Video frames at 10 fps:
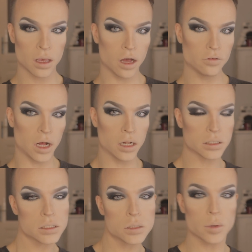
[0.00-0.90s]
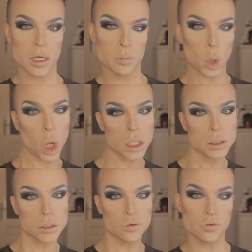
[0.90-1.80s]
of all the sweet
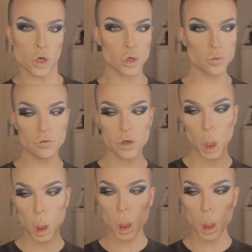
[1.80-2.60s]
boys who flirt with you in the